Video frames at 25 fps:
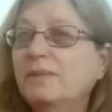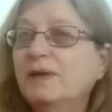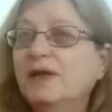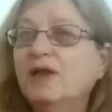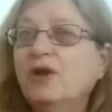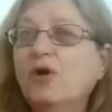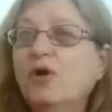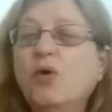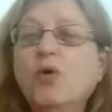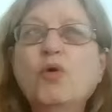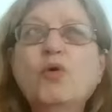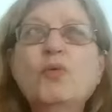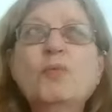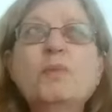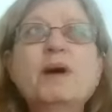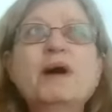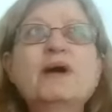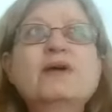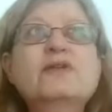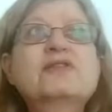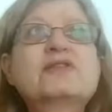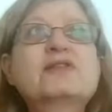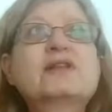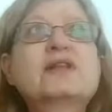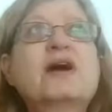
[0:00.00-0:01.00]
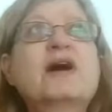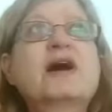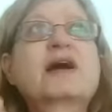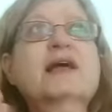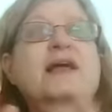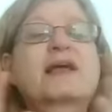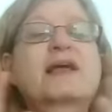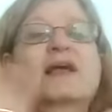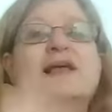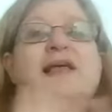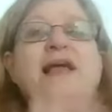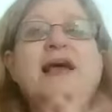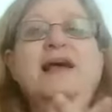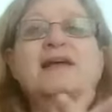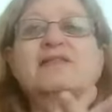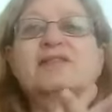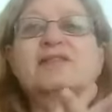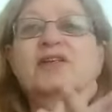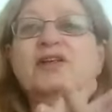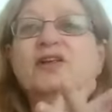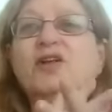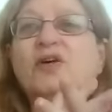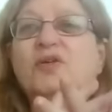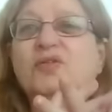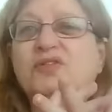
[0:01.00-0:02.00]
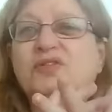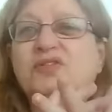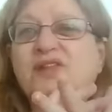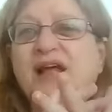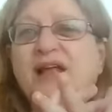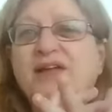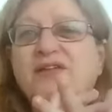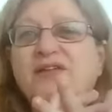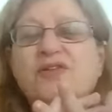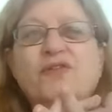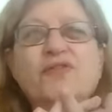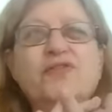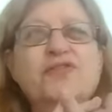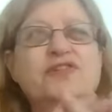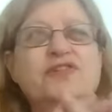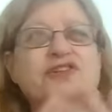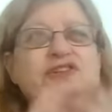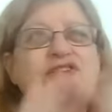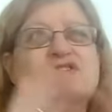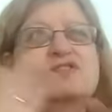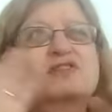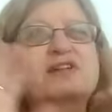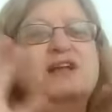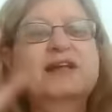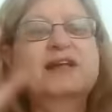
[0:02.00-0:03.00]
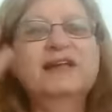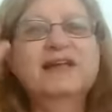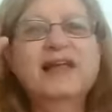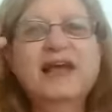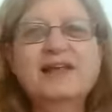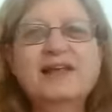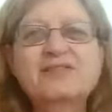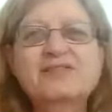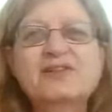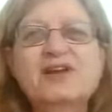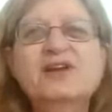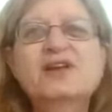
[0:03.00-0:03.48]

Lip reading: be almost like, yes, not standoffish and say, yes,